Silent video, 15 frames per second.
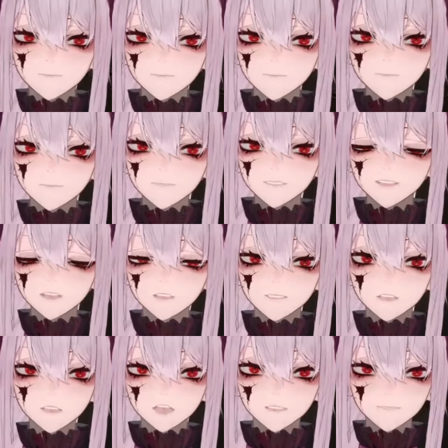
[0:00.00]
And then we can
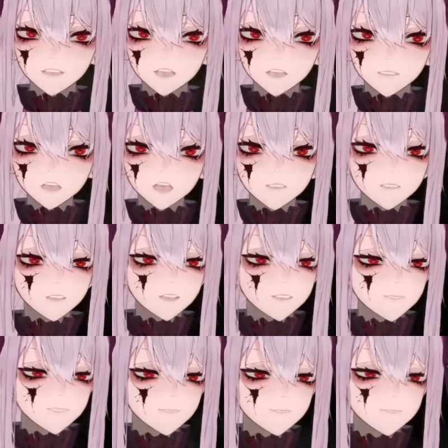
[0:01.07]
make new armor, I
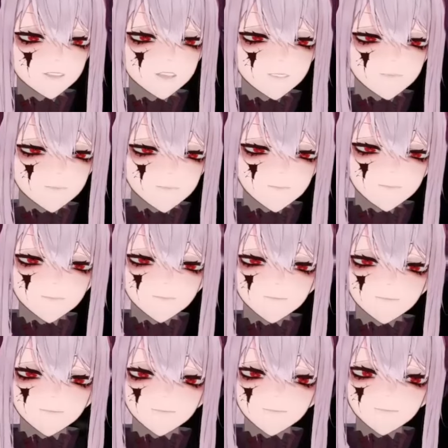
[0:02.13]
think, too.
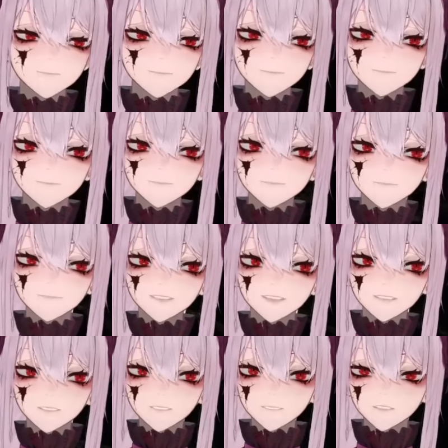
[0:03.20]
He's
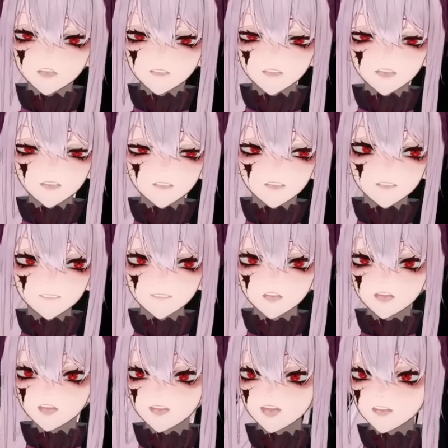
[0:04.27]
a blower.
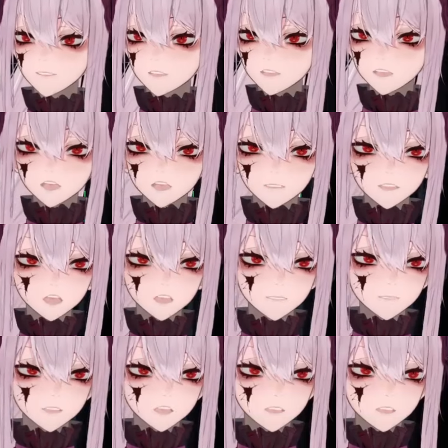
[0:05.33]
Yeah, we're gonna go kill the
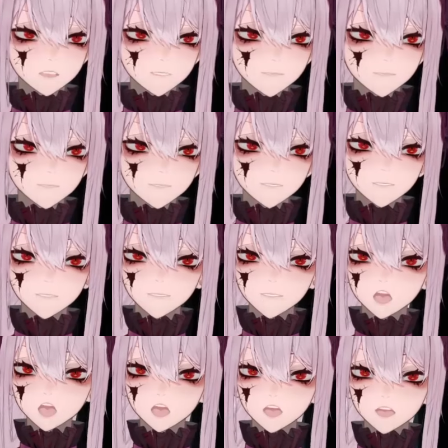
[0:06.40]
blower.
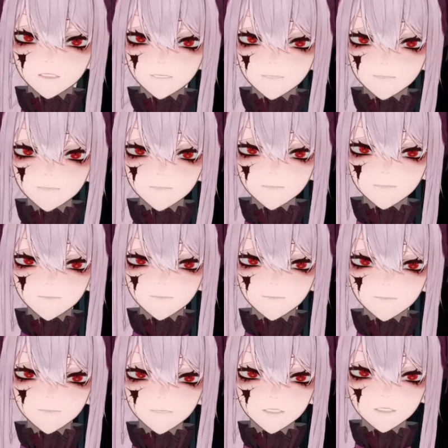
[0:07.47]
Uh,
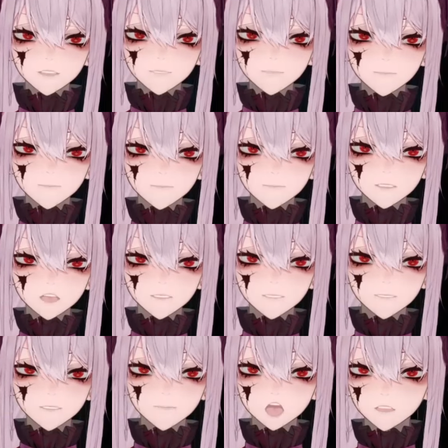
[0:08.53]
research. I want to
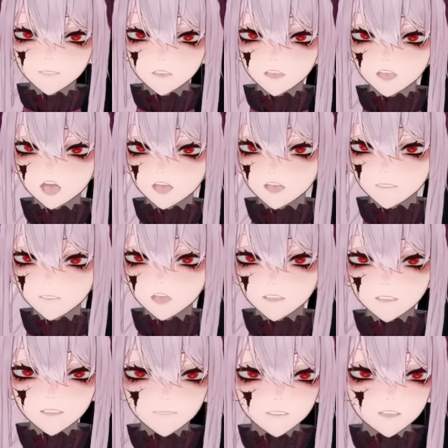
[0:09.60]
make some pe uh,
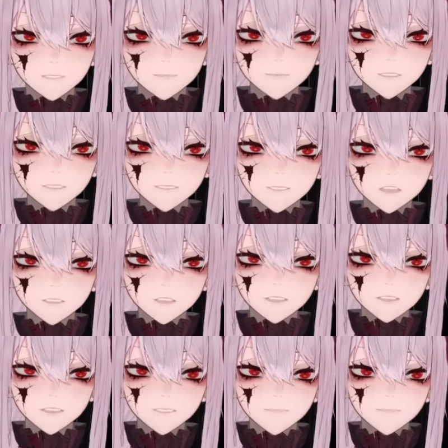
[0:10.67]
pendants, which is what we need.